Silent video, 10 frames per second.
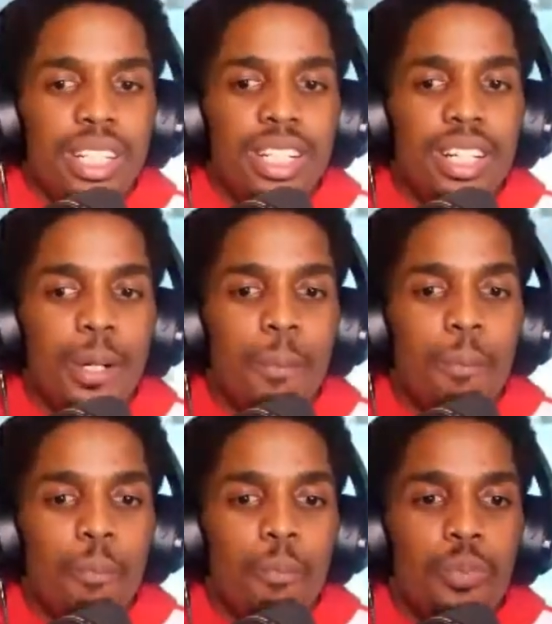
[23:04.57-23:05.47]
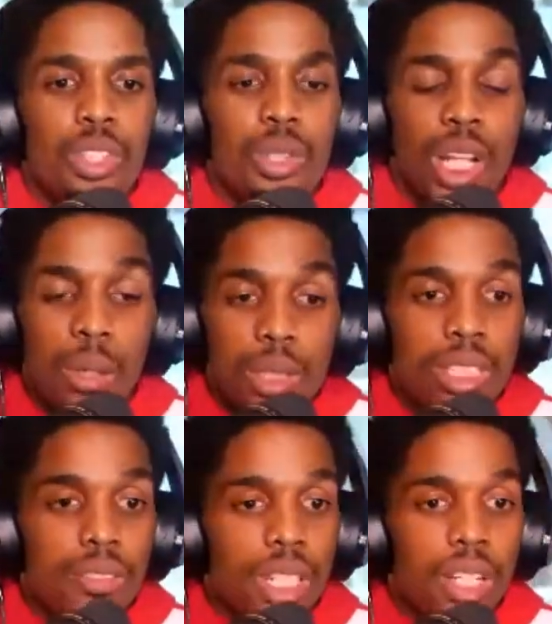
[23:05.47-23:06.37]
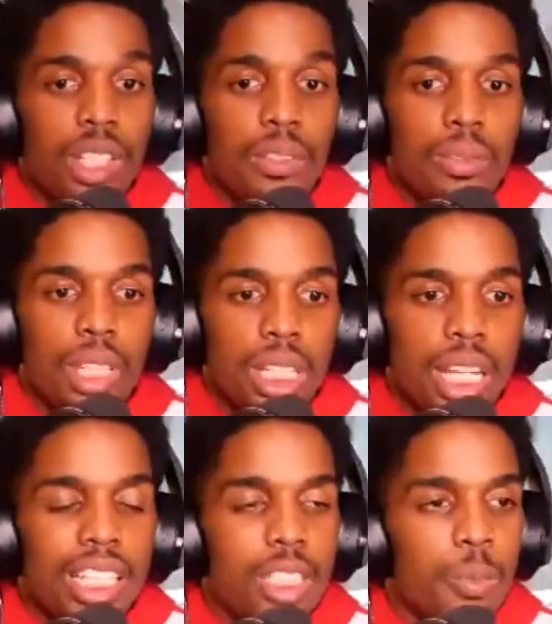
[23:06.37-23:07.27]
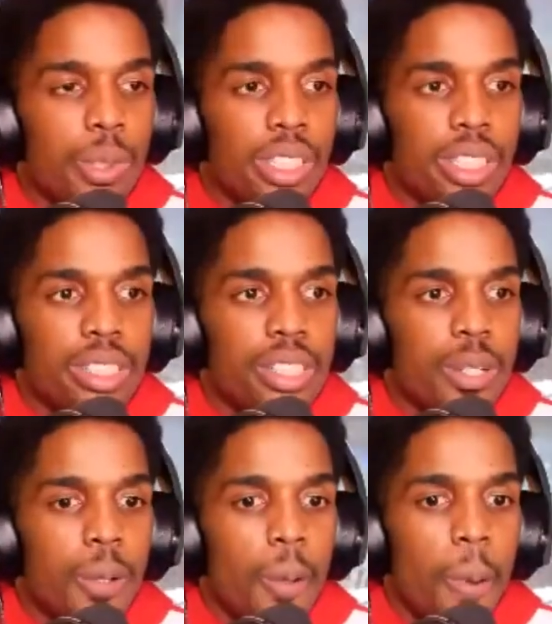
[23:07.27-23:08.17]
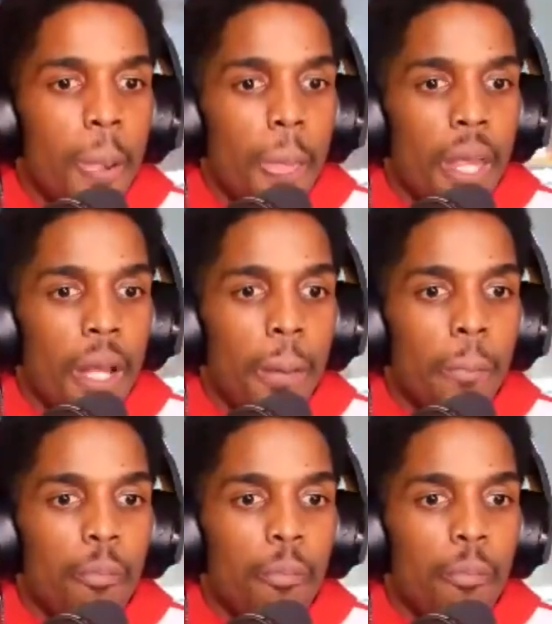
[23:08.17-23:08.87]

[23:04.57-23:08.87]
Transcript: And um, so that was different. I'll never forget that experience. Um,